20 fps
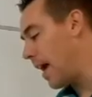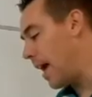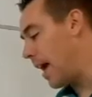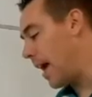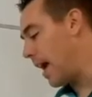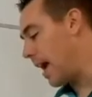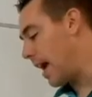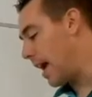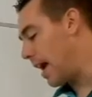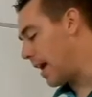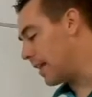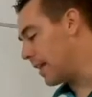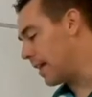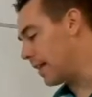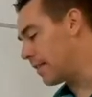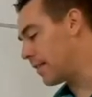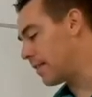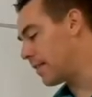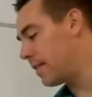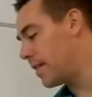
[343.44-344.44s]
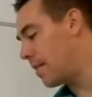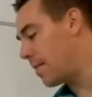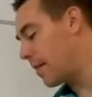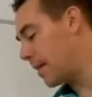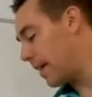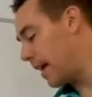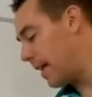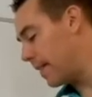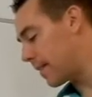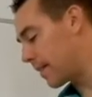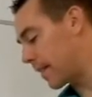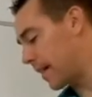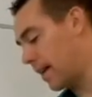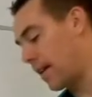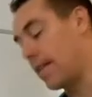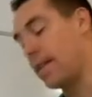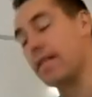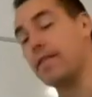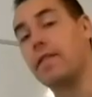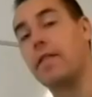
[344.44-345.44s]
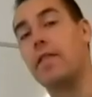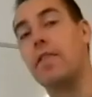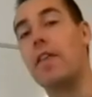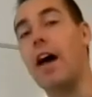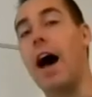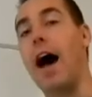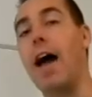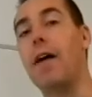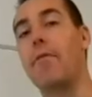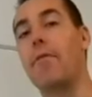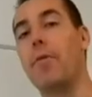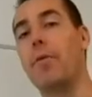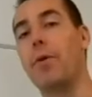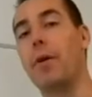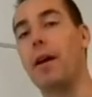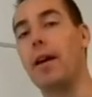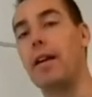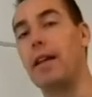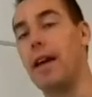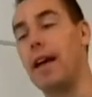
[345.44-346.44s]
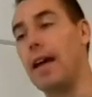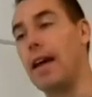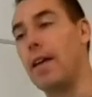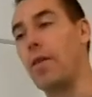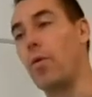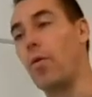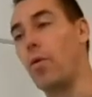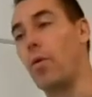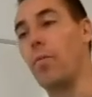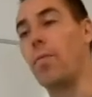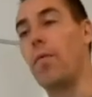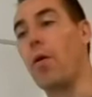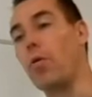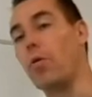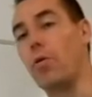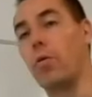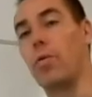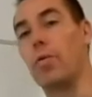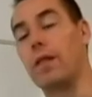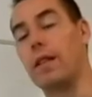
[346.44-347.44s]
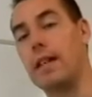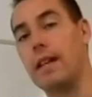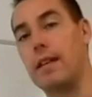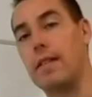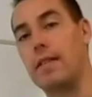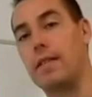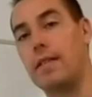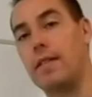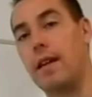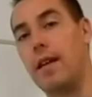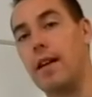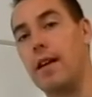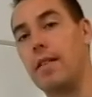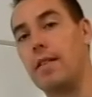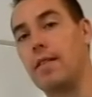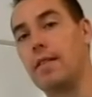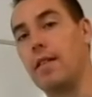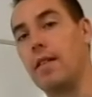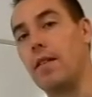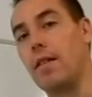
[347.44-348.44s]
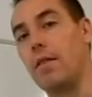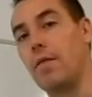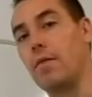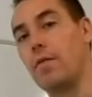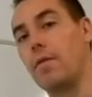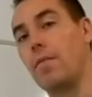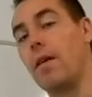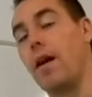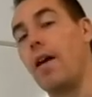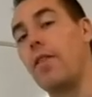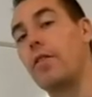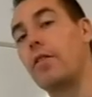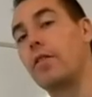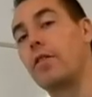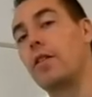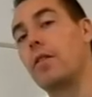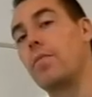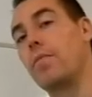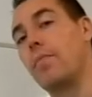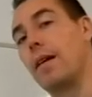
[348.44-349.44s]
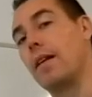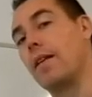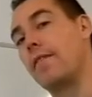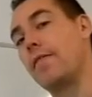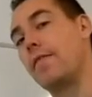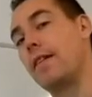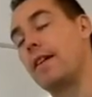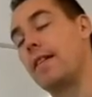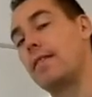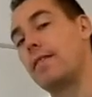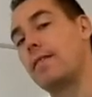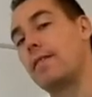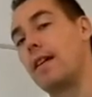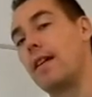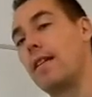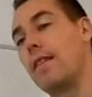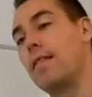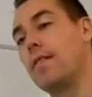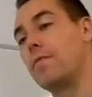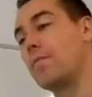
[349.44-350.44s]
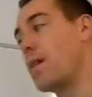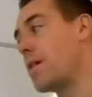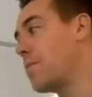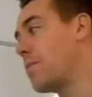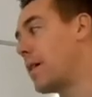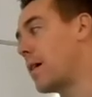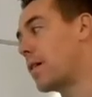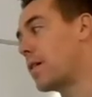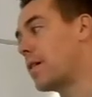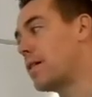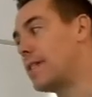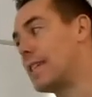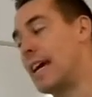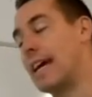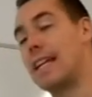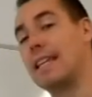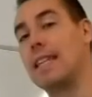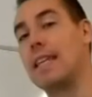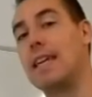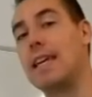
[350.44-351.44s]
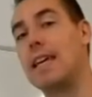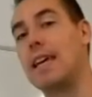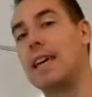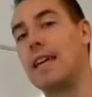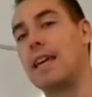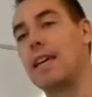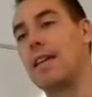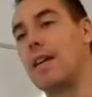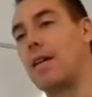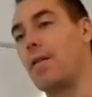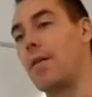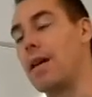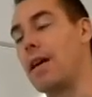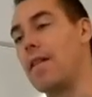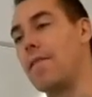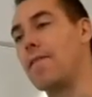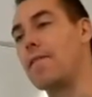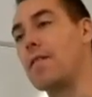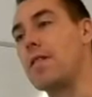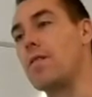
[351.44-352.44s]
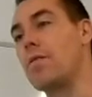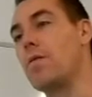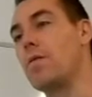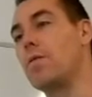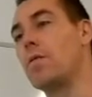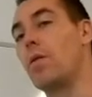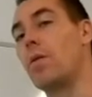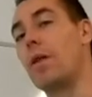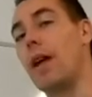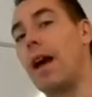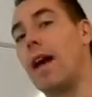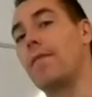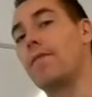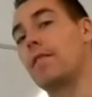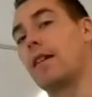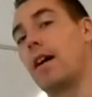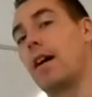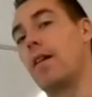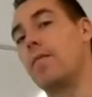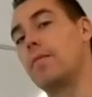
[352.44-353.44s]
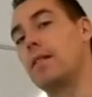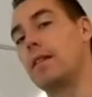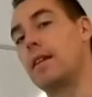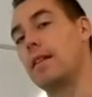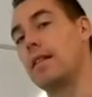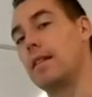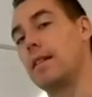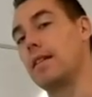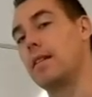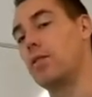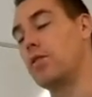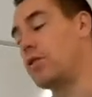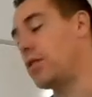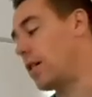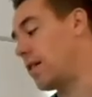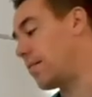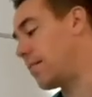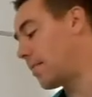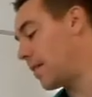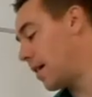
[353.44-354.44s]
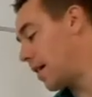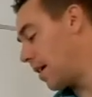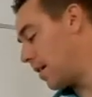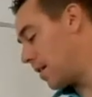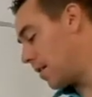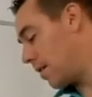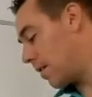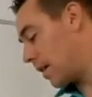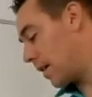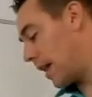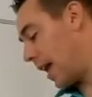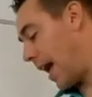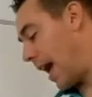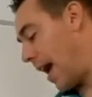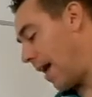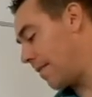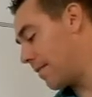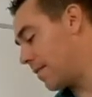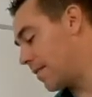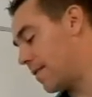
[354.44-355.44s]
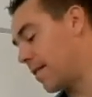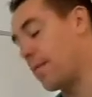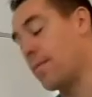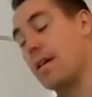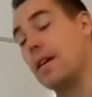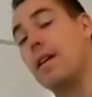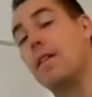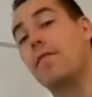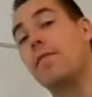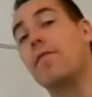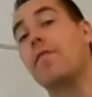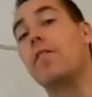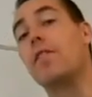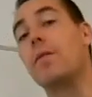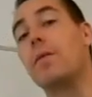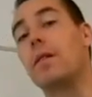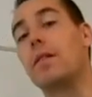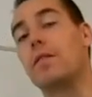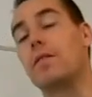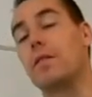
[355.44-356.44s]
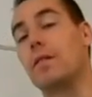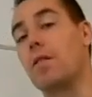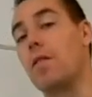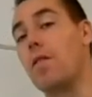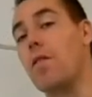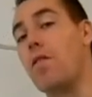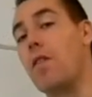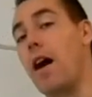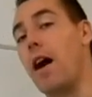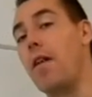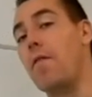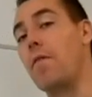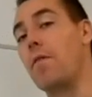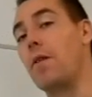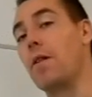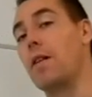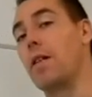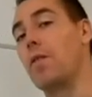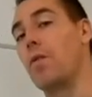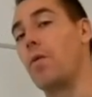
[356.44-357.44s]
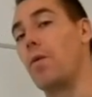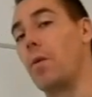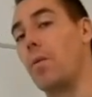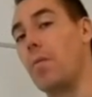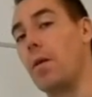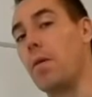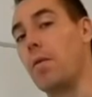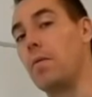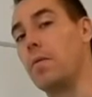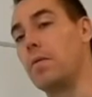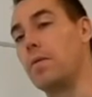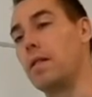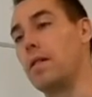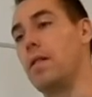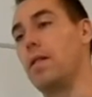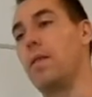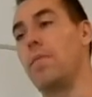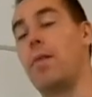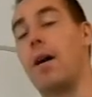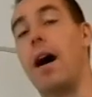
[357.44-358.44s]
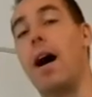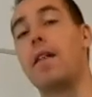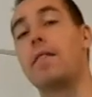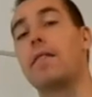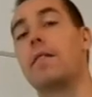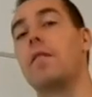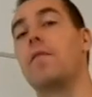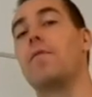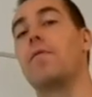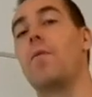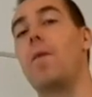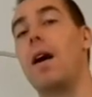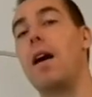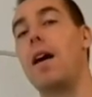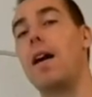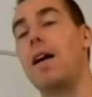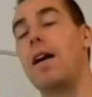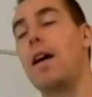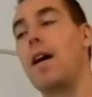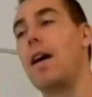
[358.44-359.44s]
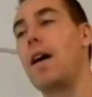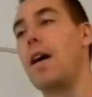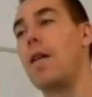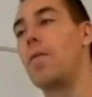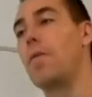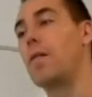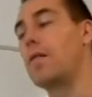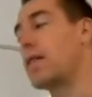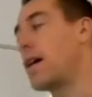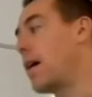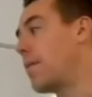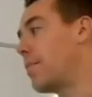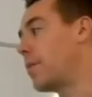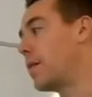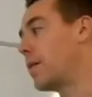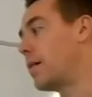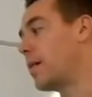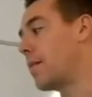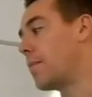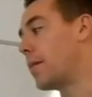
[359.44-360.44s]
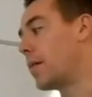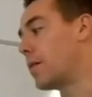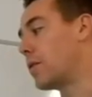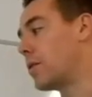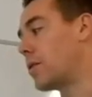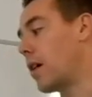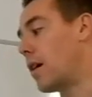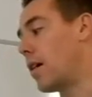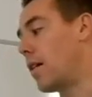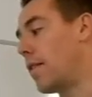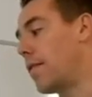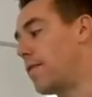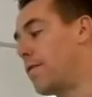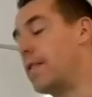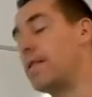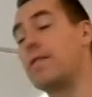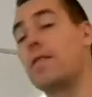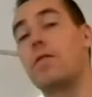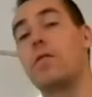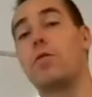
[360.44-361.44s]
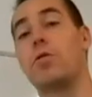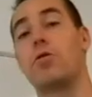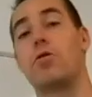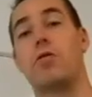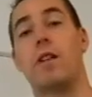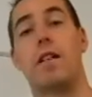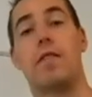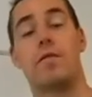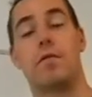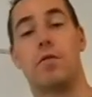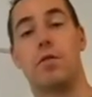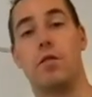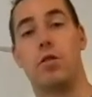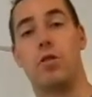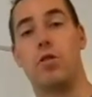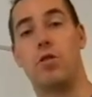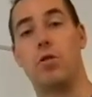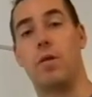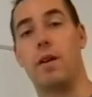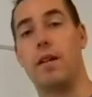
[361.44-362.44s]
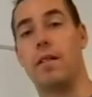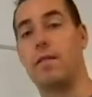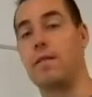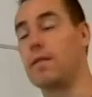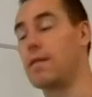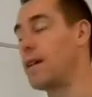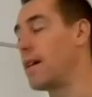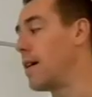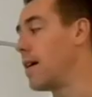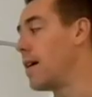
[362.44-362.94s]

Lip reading: and it stimulates kind of this thyroid and hormonal release. So some other good benefits. This might be a good technique, if you don't have time to get to the gym, you can have some influence on your thyroid and hormones in a positive way without putting a bunch of physical stress on your joints.